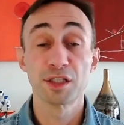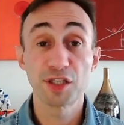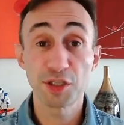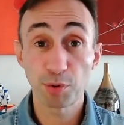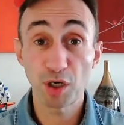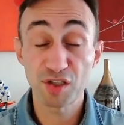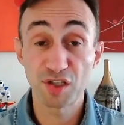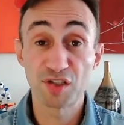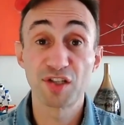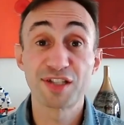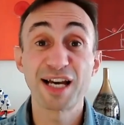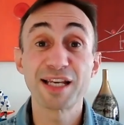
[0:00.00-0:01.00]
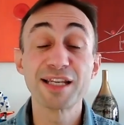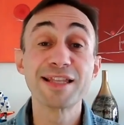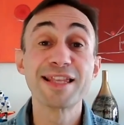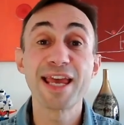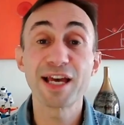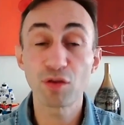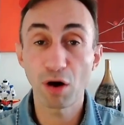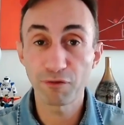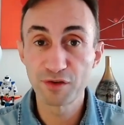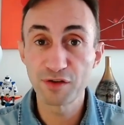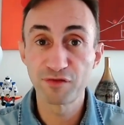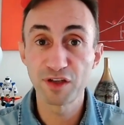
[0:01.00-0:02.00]
This process is done in the end
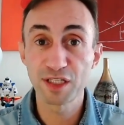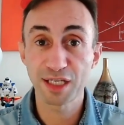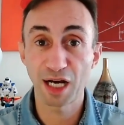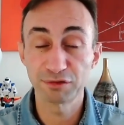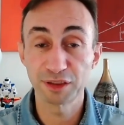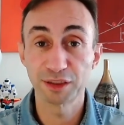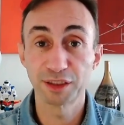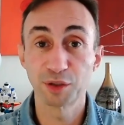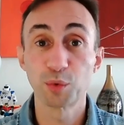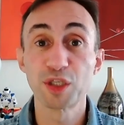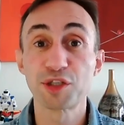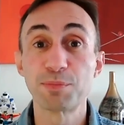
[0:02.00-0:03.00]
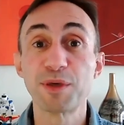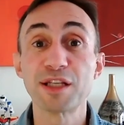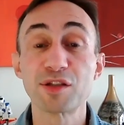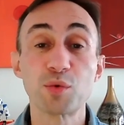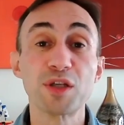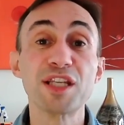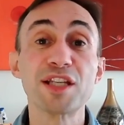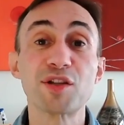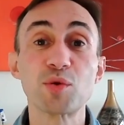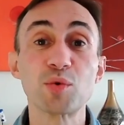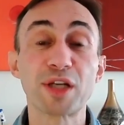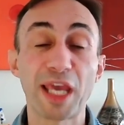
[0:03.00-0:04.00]
of this fiscal year, which means we need
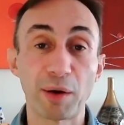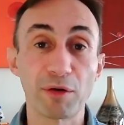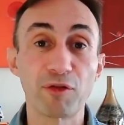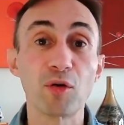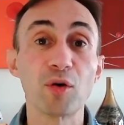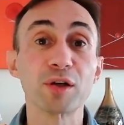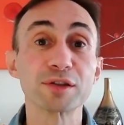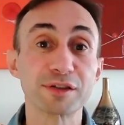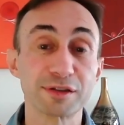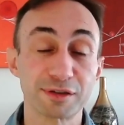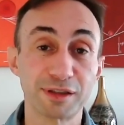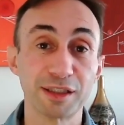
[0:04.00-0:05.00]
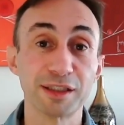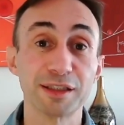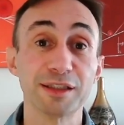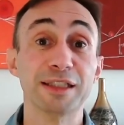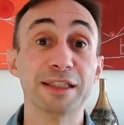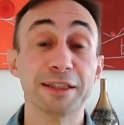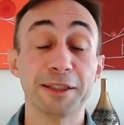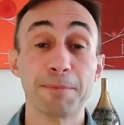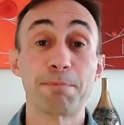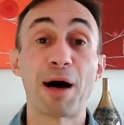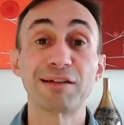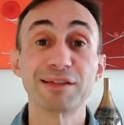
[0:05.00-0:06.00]
to carry forward the
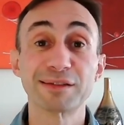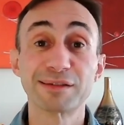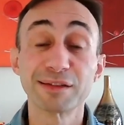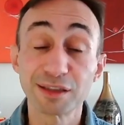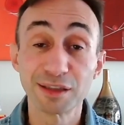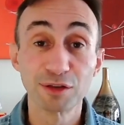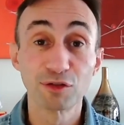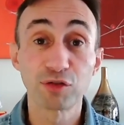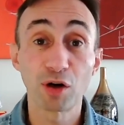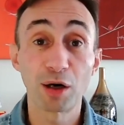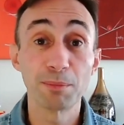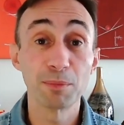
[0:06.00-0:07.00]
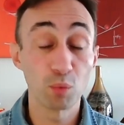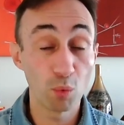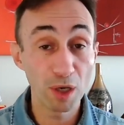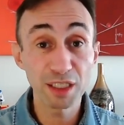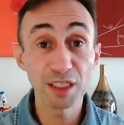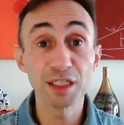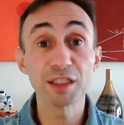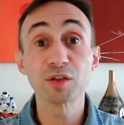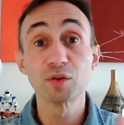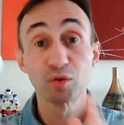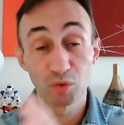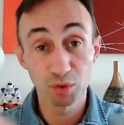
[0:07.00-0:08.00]
balances from one
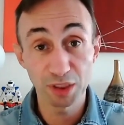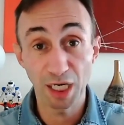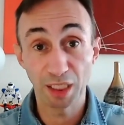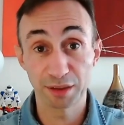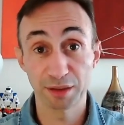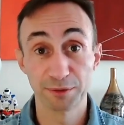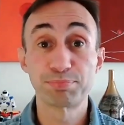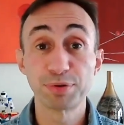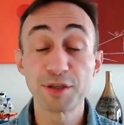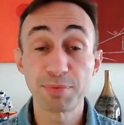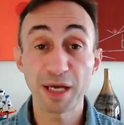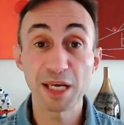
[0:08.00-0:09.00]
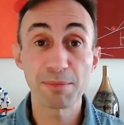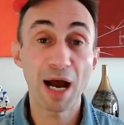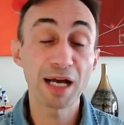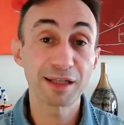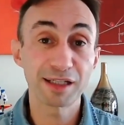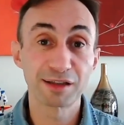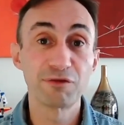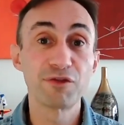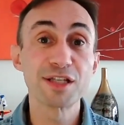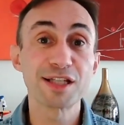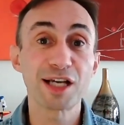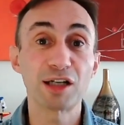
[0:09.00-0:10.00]
year to the other. Please bear in mind that the
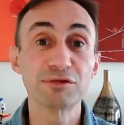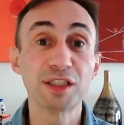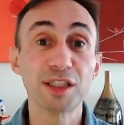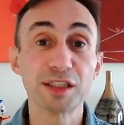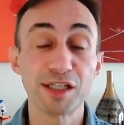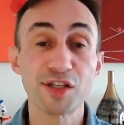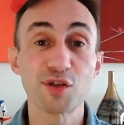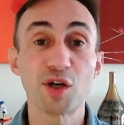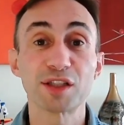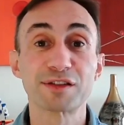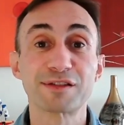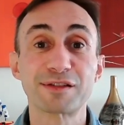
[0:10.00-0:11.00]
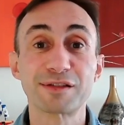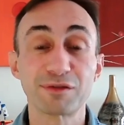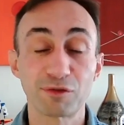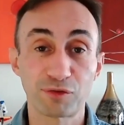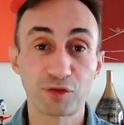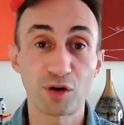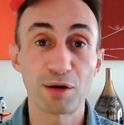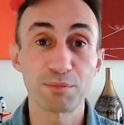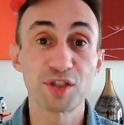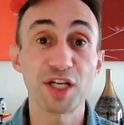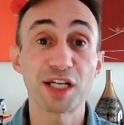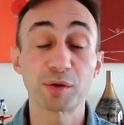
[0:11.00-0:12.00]
fiscal year is not
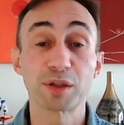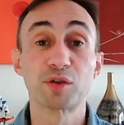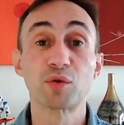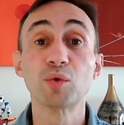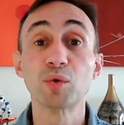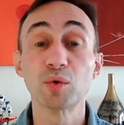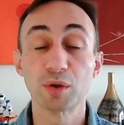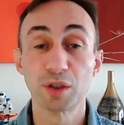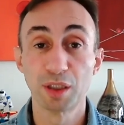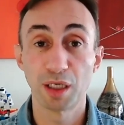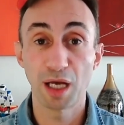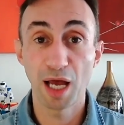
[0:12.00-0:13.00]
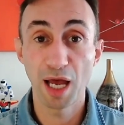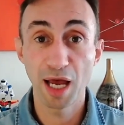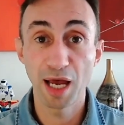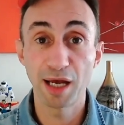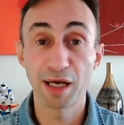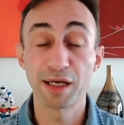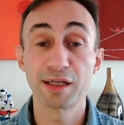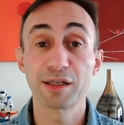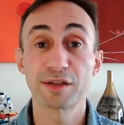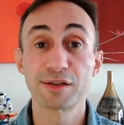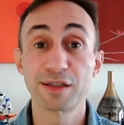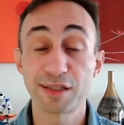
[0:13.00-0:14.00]
from January to uh,
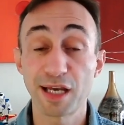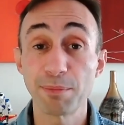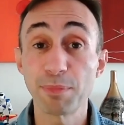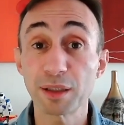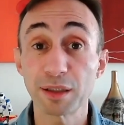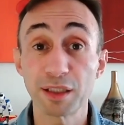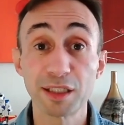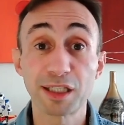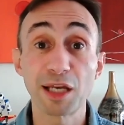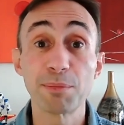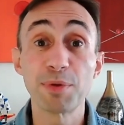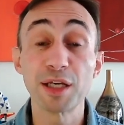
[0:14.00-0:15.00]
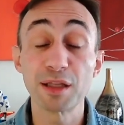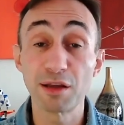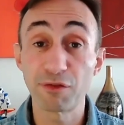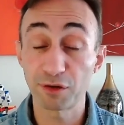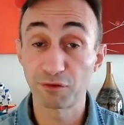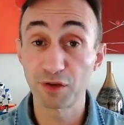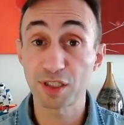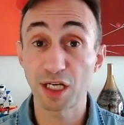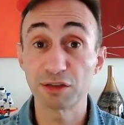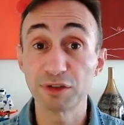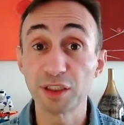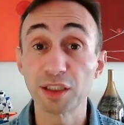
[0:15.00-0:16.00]
December, it can be a different
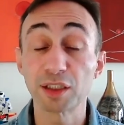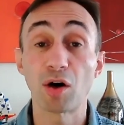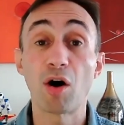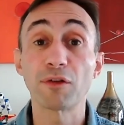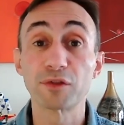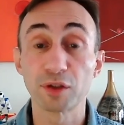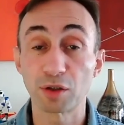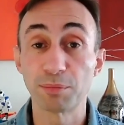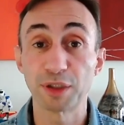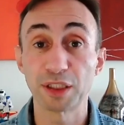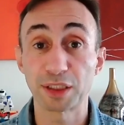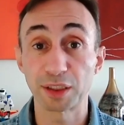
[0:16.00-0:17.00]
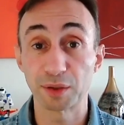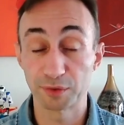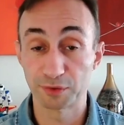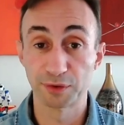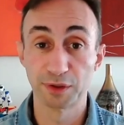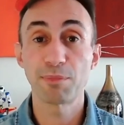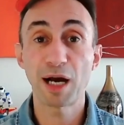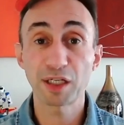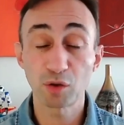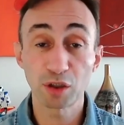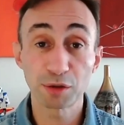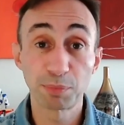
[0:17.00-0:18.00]
fiscal year of the company code. It
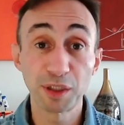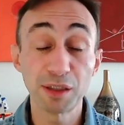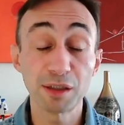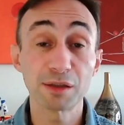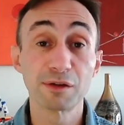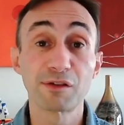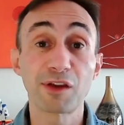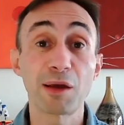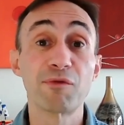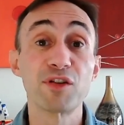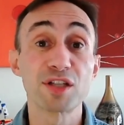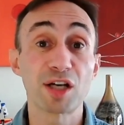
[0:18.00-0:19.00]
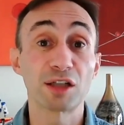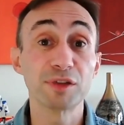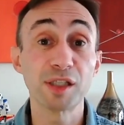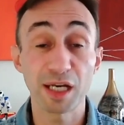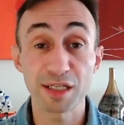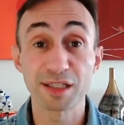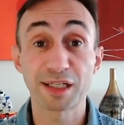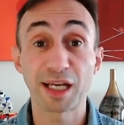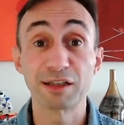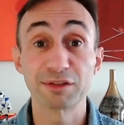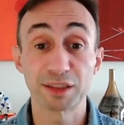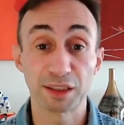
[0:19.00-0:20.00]
might not be the same fiscal year as the
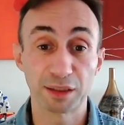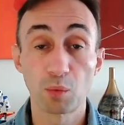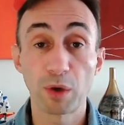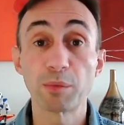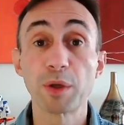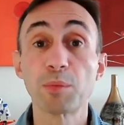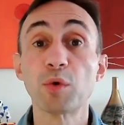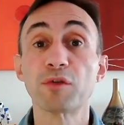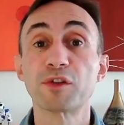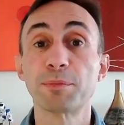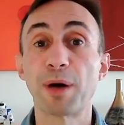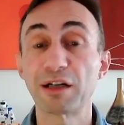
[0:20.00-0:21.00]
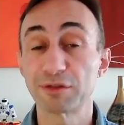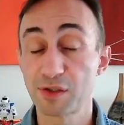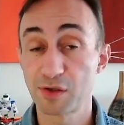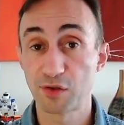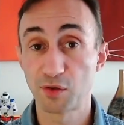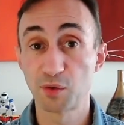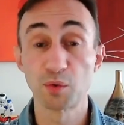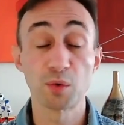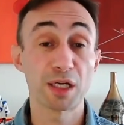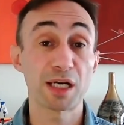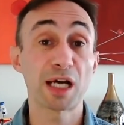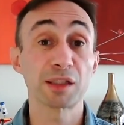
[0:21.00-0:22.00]
calendar. When we move the balances
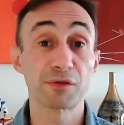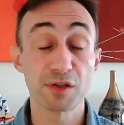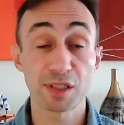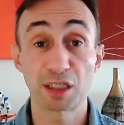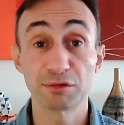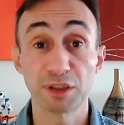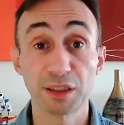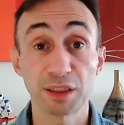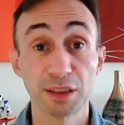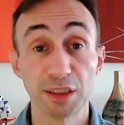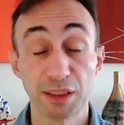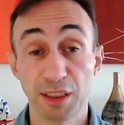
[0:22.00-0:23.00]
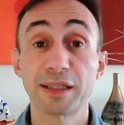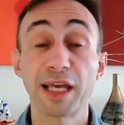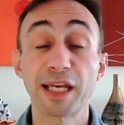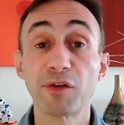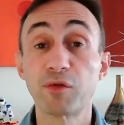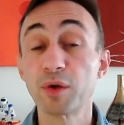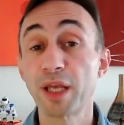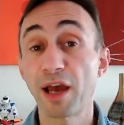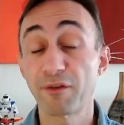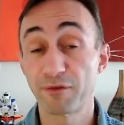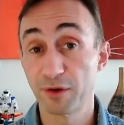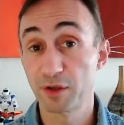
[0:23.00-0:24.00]
to another fiscal year, and then if we
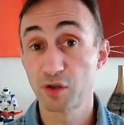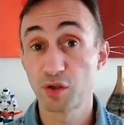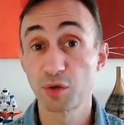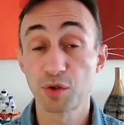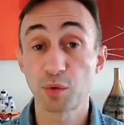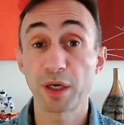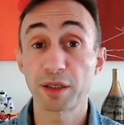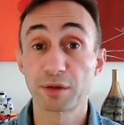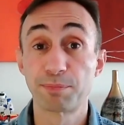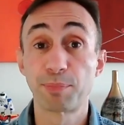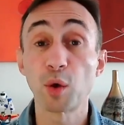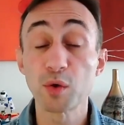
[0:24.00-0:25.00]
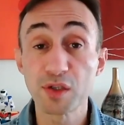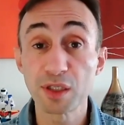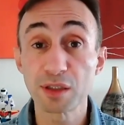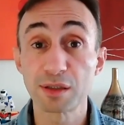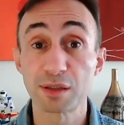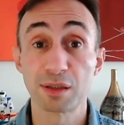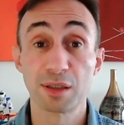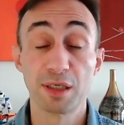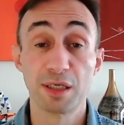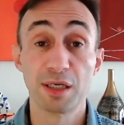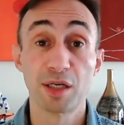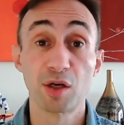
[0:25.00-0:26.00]
have subsequent postings,
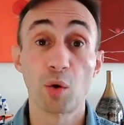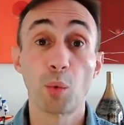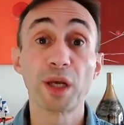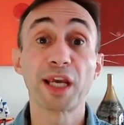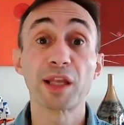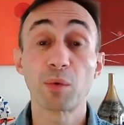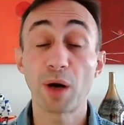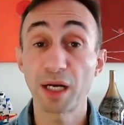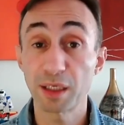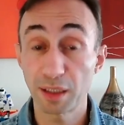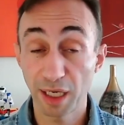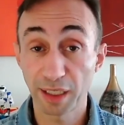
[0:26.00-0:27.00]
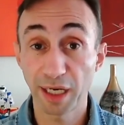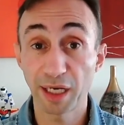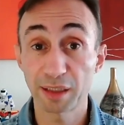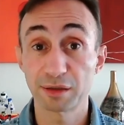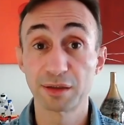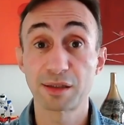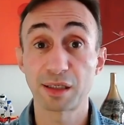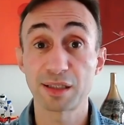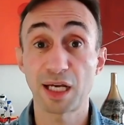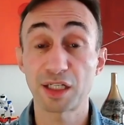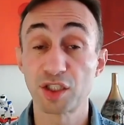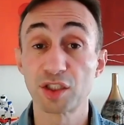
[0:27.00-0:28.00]
we can run again the
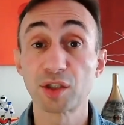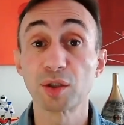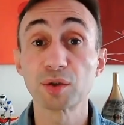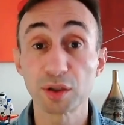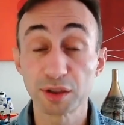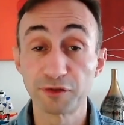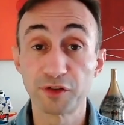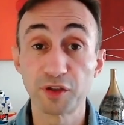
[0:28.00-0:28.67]
transaction code or the